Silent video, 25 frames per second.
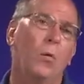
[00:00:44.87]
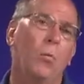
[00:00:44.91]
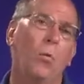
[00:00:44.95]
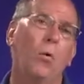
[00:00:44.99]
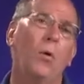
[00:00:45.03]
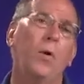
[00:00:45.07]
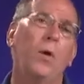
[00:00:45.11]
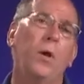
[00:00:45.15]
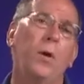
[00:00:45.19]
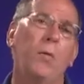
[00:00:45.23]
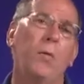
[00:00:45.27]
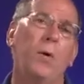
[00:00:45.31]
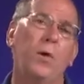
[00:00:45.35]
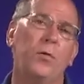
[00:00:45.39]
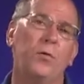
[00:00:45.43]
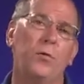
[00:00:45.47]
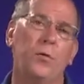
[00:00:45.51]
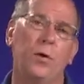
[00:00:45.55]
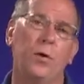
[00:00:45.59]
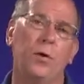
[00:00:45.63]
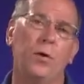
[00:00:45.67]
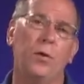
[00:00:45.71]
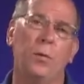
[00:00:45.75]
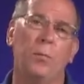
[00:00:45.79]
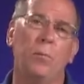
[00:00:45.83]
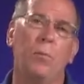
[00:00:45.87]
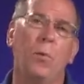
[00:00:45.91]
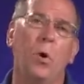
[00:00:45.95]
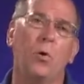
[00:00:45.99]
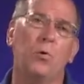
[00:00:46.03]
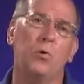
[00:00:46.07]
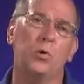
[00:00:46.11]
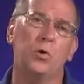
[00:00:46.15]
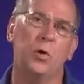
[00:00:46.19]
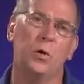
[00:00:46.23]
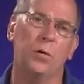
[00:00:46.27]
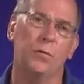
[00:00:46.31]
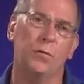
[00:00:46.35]
We're interested in the
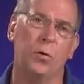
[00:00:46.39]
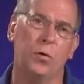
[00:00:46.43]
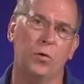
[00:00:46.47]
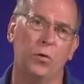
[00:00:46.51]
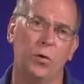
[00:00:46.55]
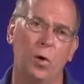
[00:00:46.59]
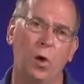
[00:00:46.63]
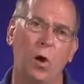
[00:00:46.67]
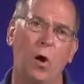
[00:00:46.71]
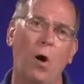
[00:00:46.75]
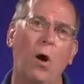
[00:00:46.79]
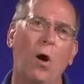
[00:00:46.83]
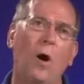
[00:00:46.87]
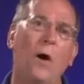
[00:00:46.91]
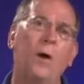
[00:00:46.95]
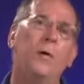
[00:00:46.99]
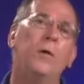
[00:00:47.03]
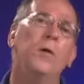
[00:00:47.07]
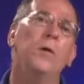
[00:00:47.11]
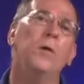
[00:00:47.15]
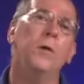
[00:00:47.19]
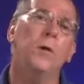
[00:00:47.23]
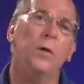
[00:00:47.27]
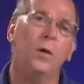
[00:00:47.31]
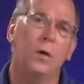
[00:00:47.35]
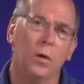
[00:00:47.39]
motion of this cart,